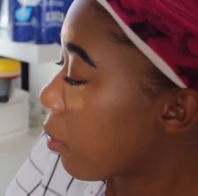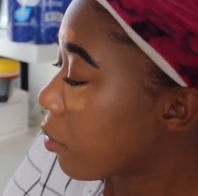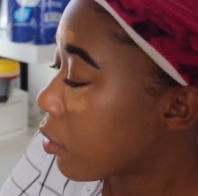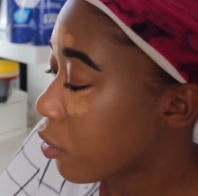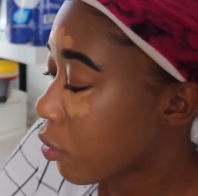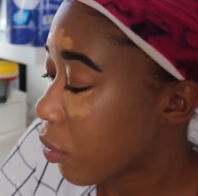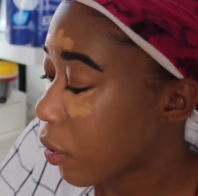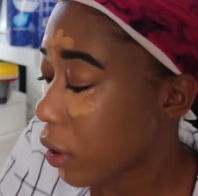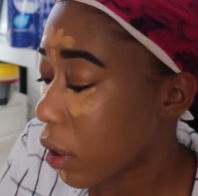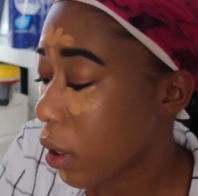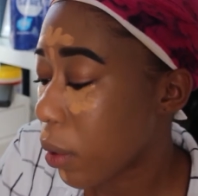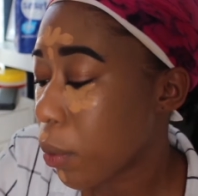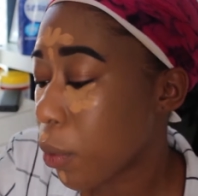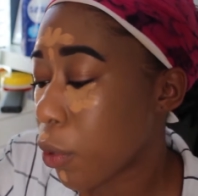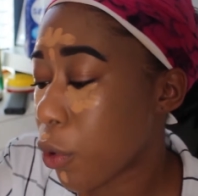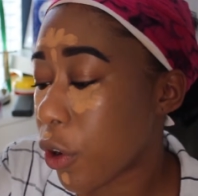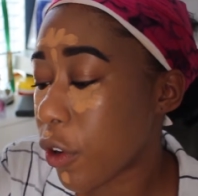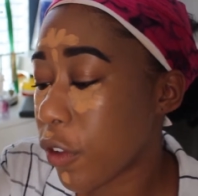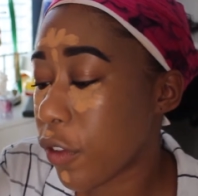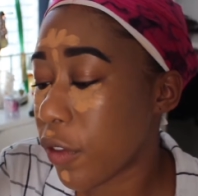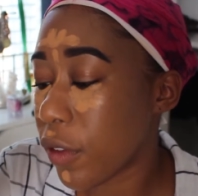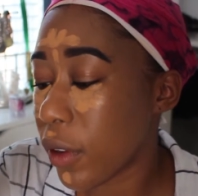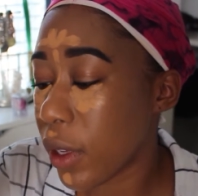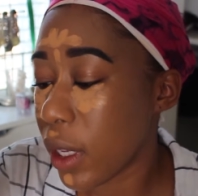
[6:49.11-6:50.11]
i'm doing the
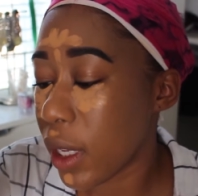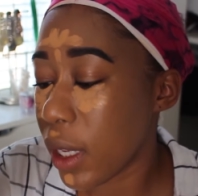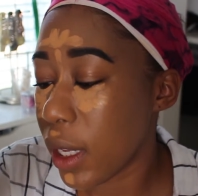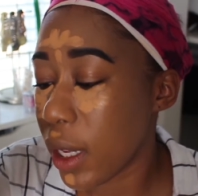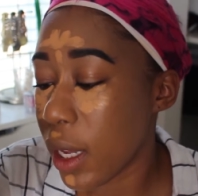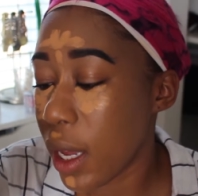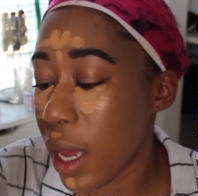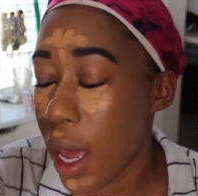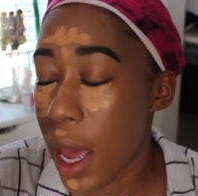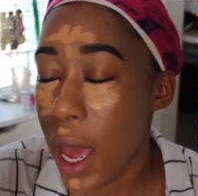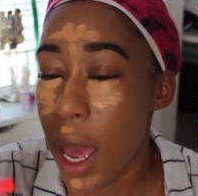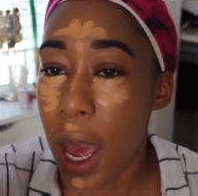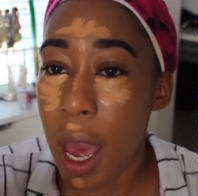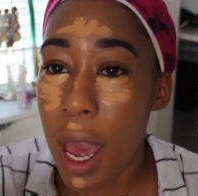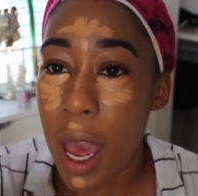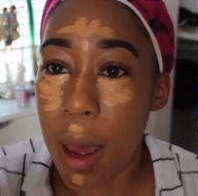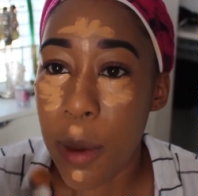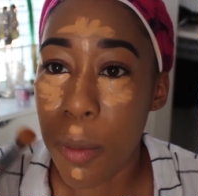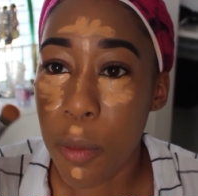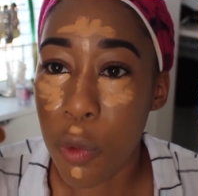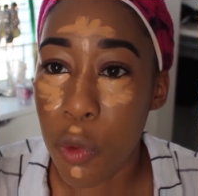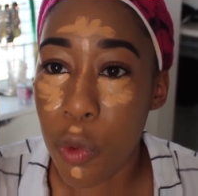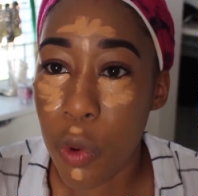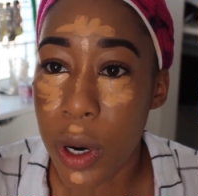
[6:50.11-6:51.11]
morphe
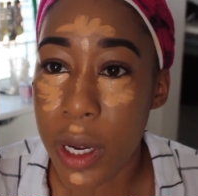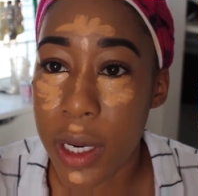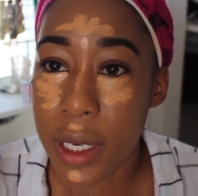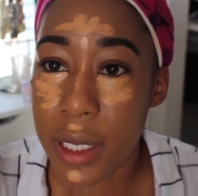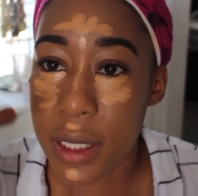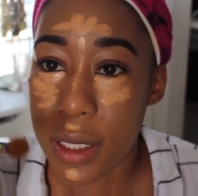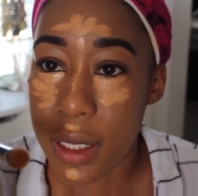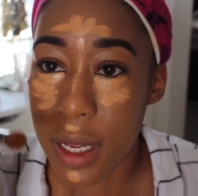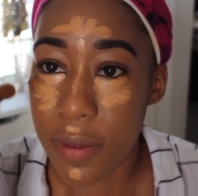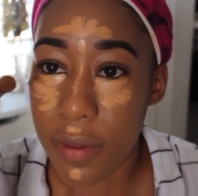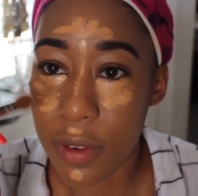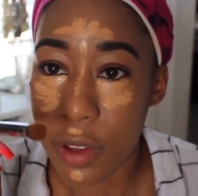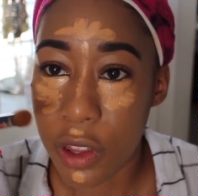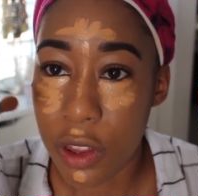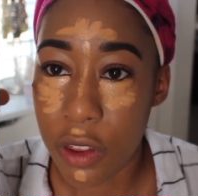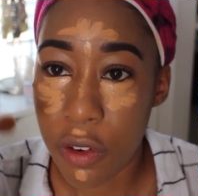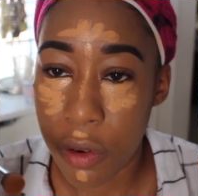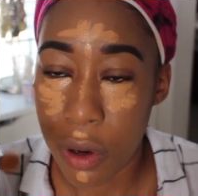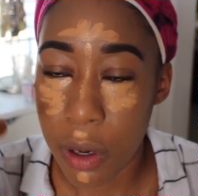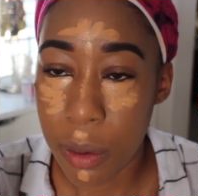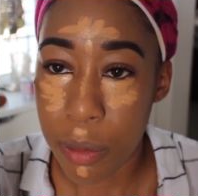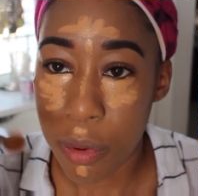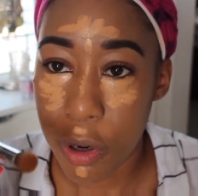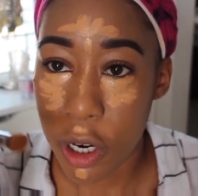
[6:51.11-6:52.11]

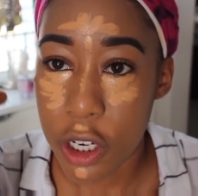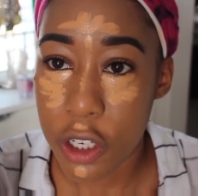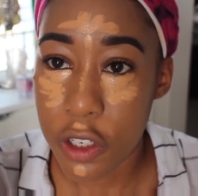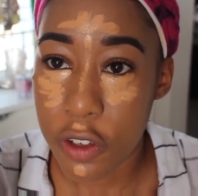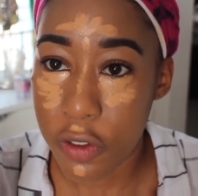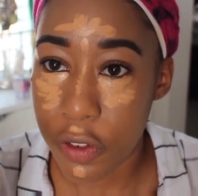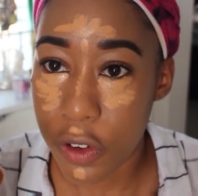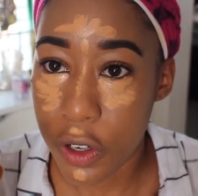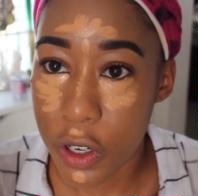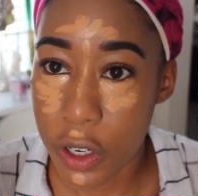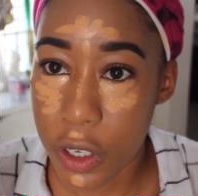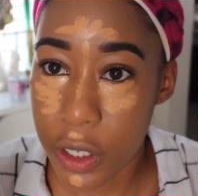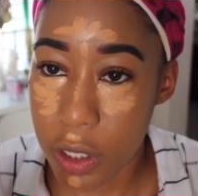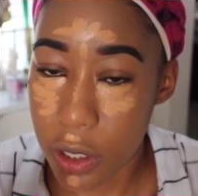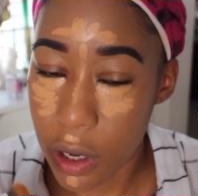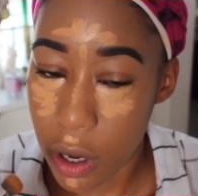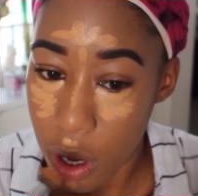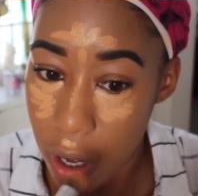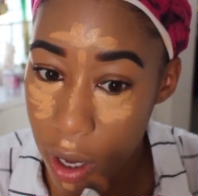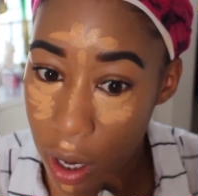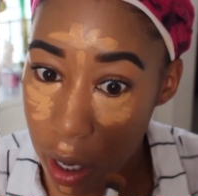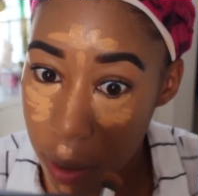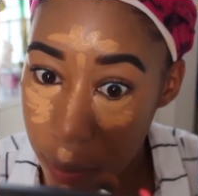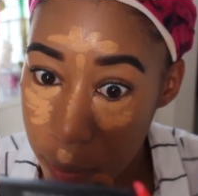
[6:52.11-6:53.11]
m173 brush first
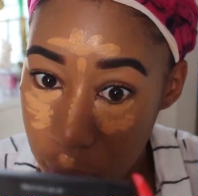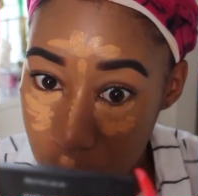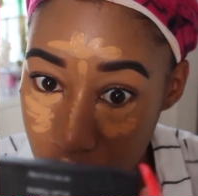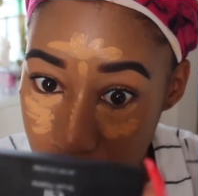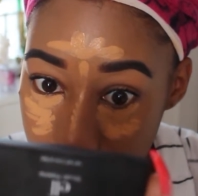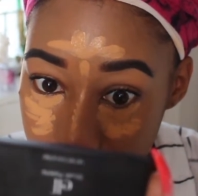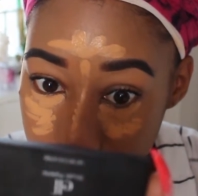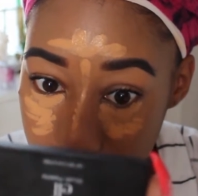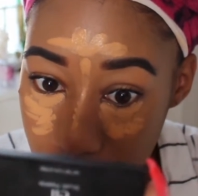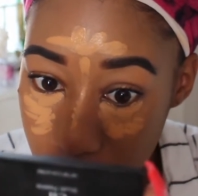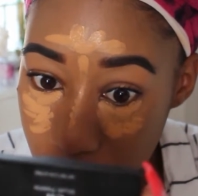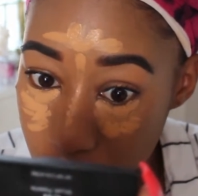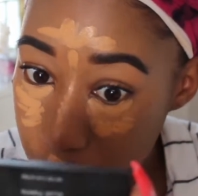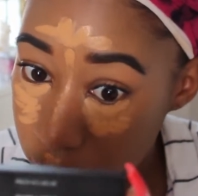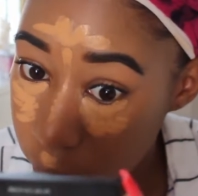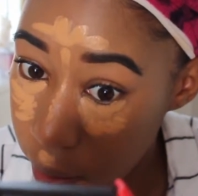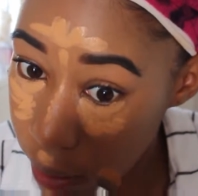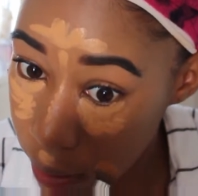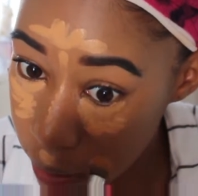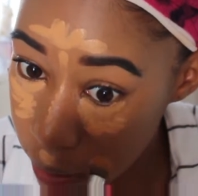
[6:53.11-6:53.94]
on i'm gonna go in on